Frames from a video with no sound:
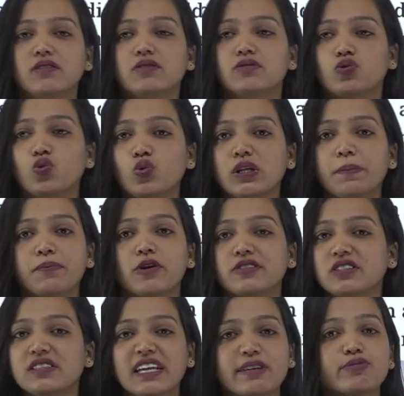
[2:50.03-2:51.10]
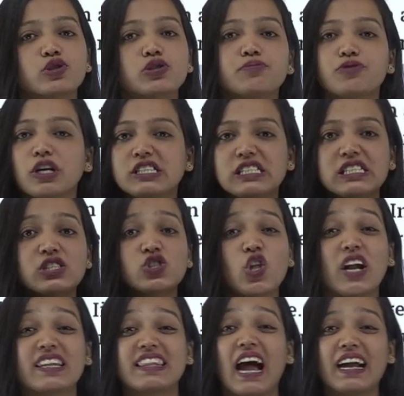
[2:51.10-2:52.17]
through the process. The admission process is
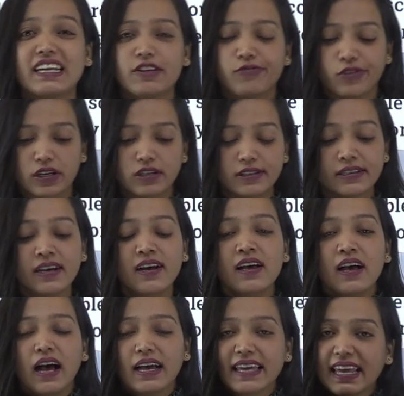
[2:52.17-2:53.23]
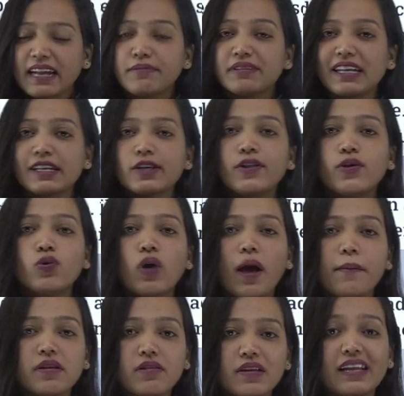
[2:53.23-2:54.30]
not that difficult. Again, I'm telling you, I
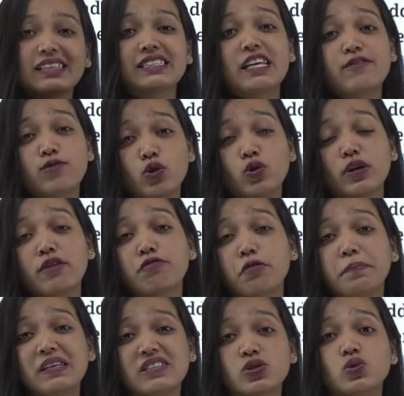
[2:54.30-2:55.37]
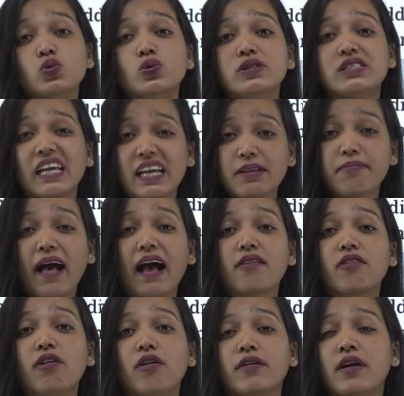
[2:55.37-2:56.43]
mean, let's say if you're looking for B schools in
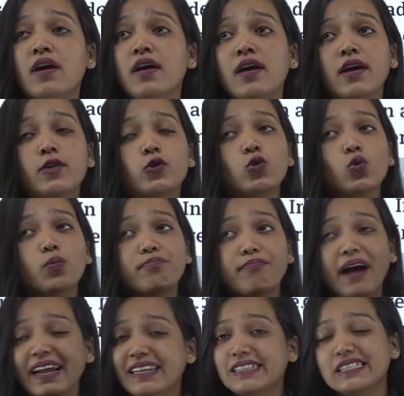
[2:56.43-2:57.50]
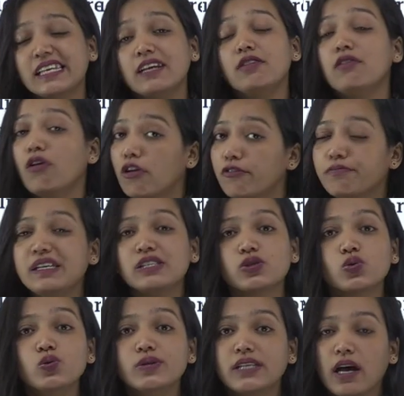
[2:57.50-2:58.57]
Bangalore, you might see a lot of B
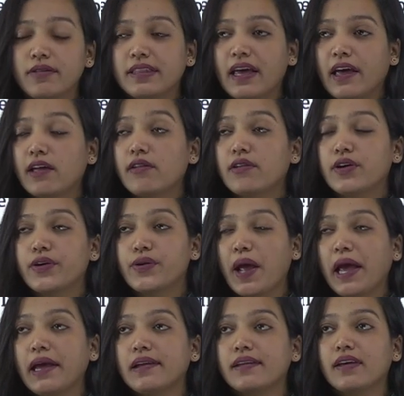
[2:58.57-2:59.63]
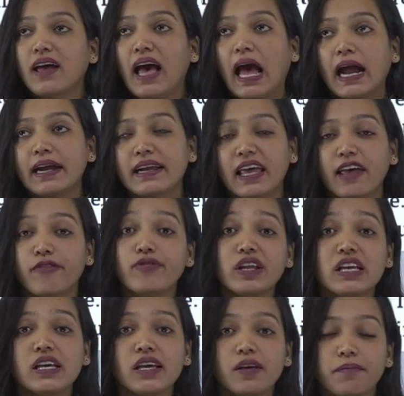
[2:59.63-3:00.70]
schools out there, right? And
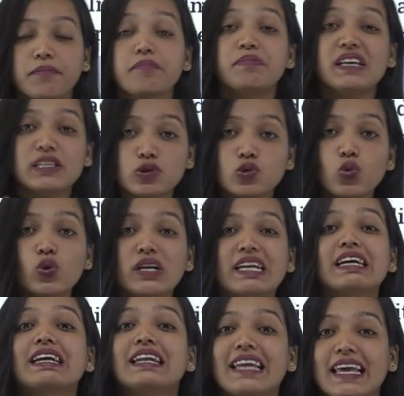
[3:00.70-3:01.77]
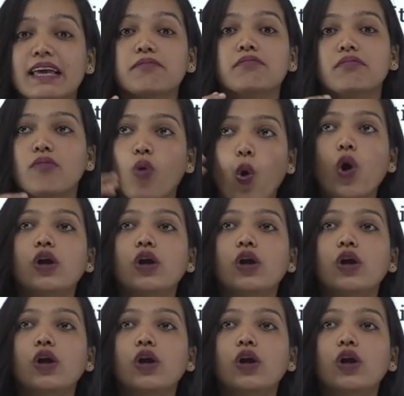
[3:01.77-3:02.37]
every B school claim all